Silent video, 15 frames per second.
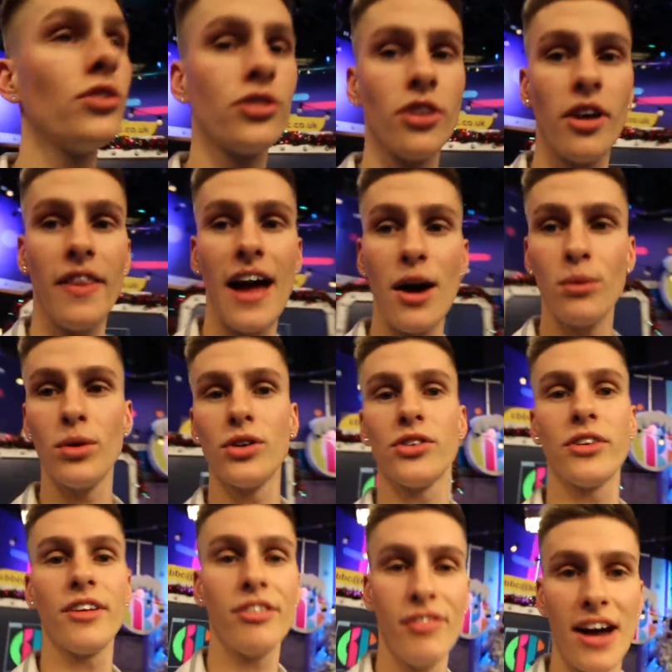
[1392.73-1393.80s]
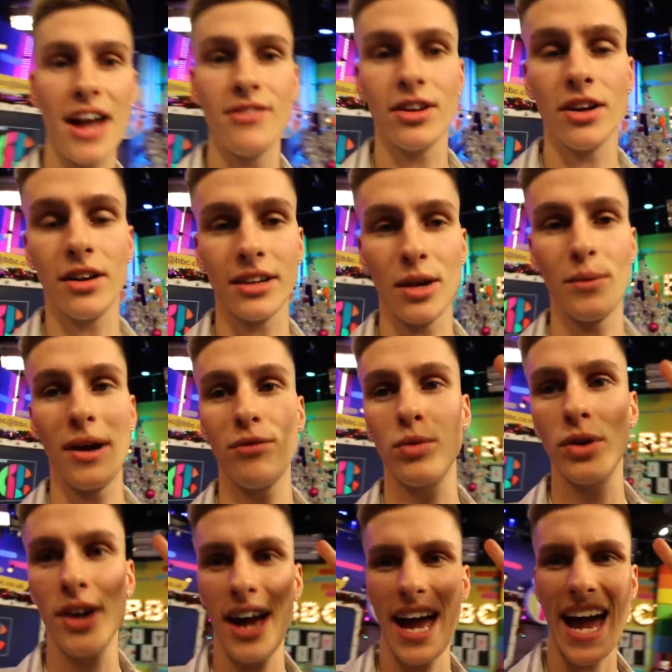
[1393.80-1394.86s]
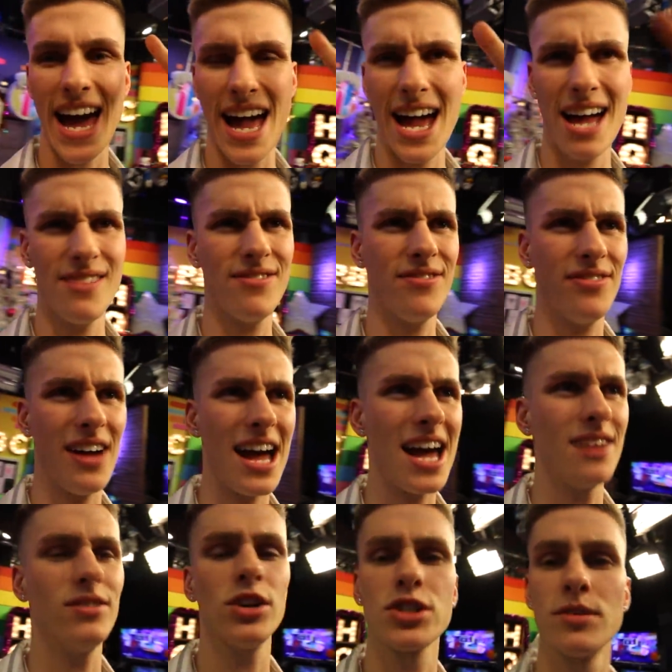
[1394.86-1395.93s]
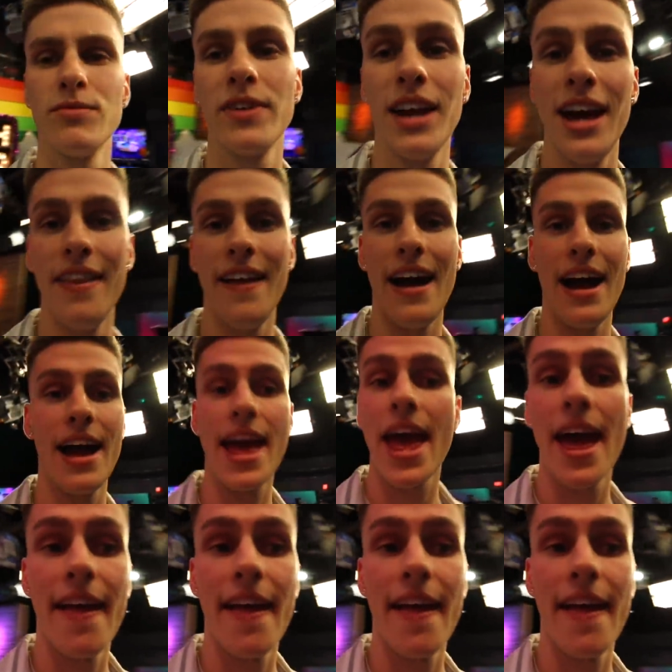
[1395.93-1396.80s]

So that was the 5 o'clock. Then we have one at 5:30 or something like that.